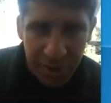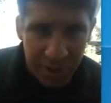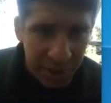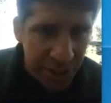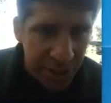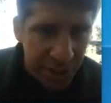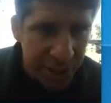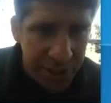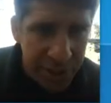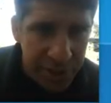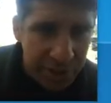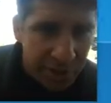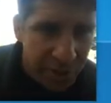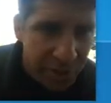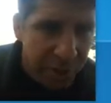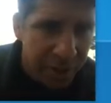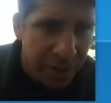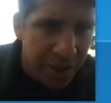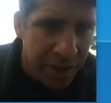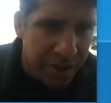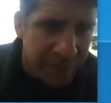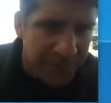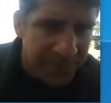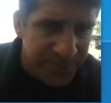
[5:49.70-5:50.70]
to get into all
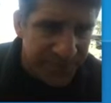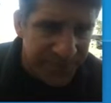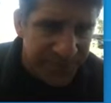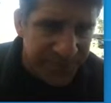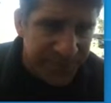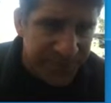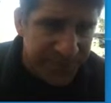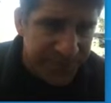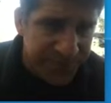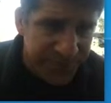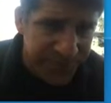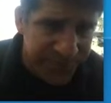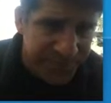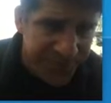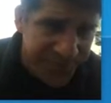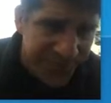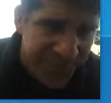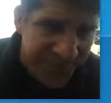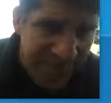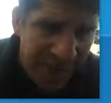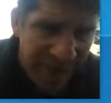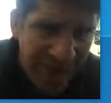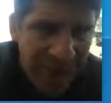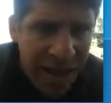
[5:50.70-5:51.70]
that.
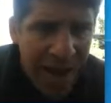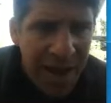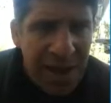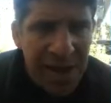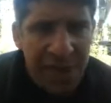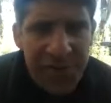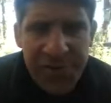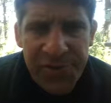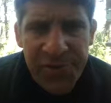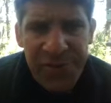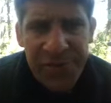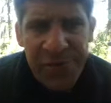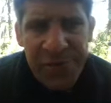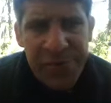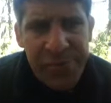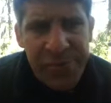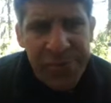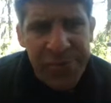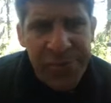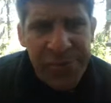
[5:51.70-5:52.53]
So